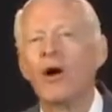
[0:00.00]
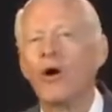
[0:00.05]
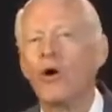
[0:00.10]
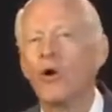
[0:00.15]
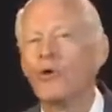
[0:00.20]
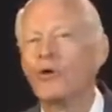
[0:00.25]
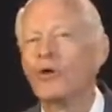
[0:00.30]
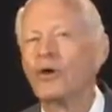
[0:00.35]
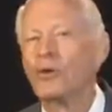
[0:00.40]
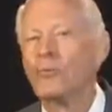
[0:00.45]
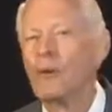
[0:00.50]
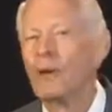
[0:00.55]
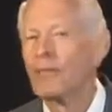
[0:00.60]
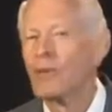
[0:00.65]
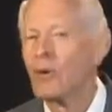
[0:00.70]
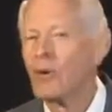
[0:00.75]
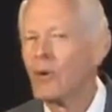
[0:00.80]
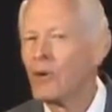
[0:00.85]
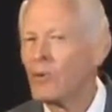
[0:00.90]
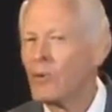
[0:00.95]
"Oh, you
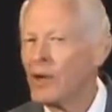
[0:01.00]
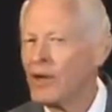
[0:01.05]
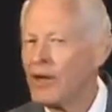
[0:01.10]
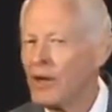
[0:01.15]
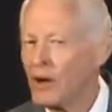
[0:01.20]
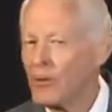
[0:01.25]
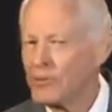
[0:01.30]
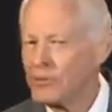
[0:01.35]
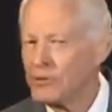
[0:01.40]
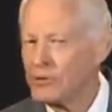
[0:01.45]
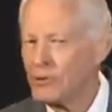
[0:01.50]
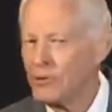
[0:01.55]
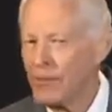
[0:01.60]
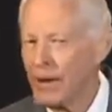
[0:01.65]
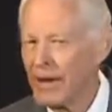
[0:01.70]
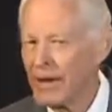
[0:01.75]
remember when we helped you